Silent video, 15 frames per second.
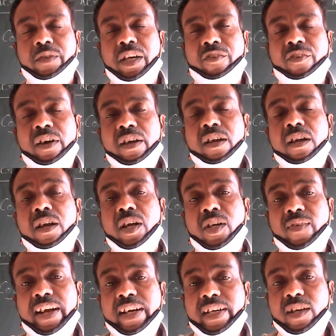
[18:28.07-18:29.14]
there were
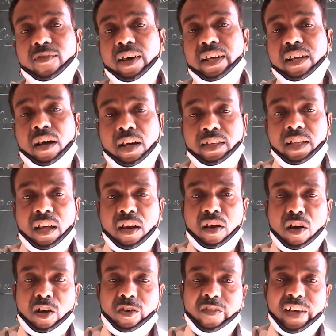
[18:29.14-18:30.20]
21 other
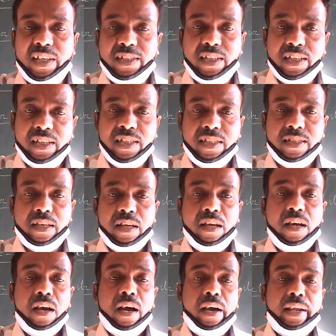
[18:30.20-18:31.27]
languages
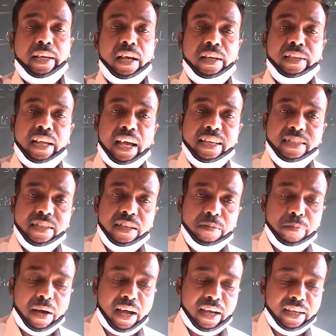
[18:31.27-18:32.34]
recognized
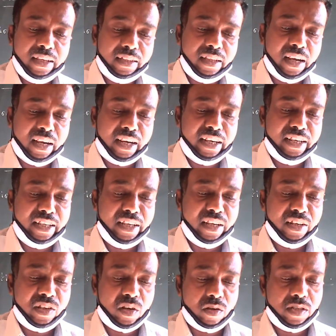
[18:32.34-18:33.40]
by the
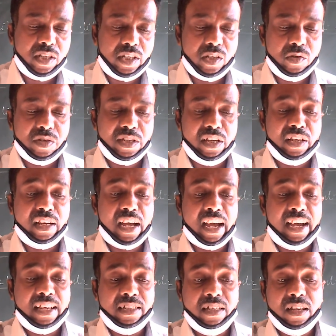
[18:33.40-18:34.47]
Indian constitution
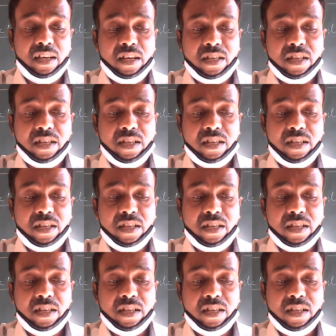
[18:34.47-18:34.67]
as